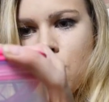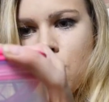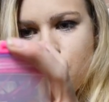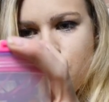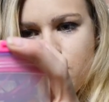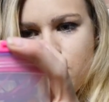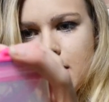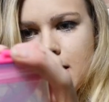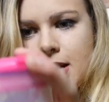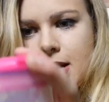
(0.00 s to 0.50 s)

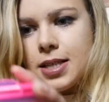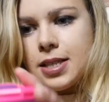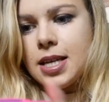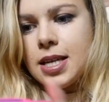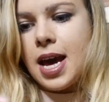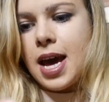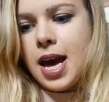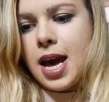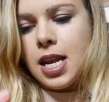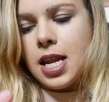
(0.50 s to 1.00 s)
Really
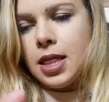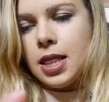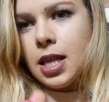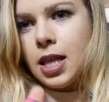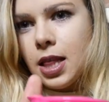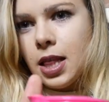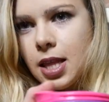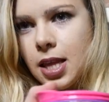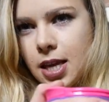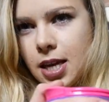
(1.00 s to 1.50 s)
tighten
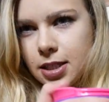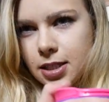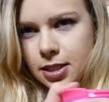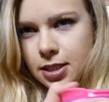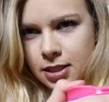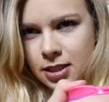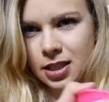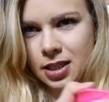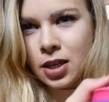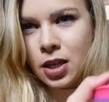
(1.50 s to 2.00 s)
the
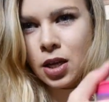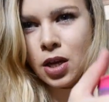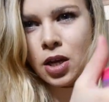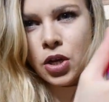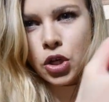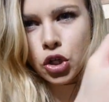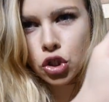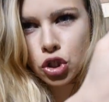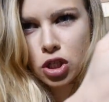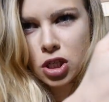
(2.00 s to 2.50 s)
lid.
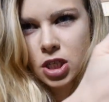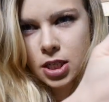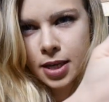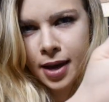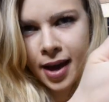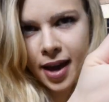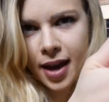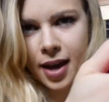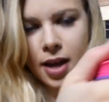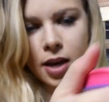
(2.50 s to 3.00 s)

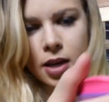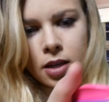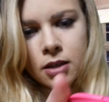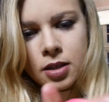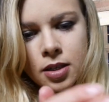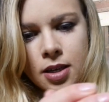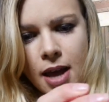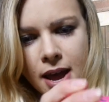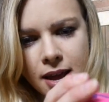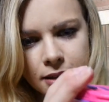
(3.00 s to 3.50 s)
Tight,
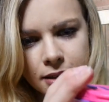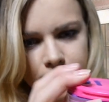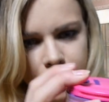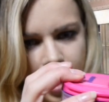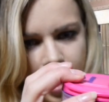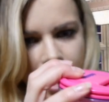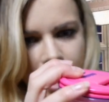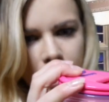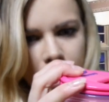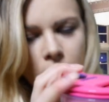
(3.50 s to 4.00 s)
nice
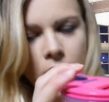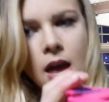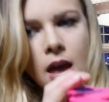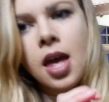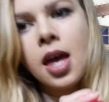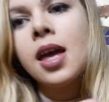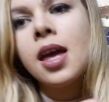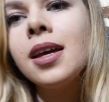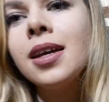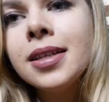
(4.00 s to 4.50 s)
and
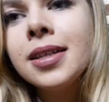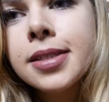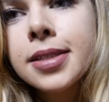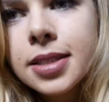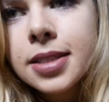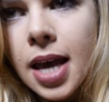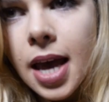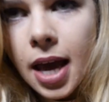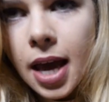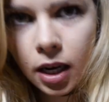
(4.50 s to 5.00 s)

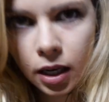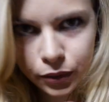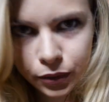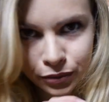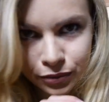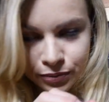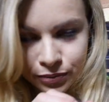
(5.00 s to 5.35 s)
tight.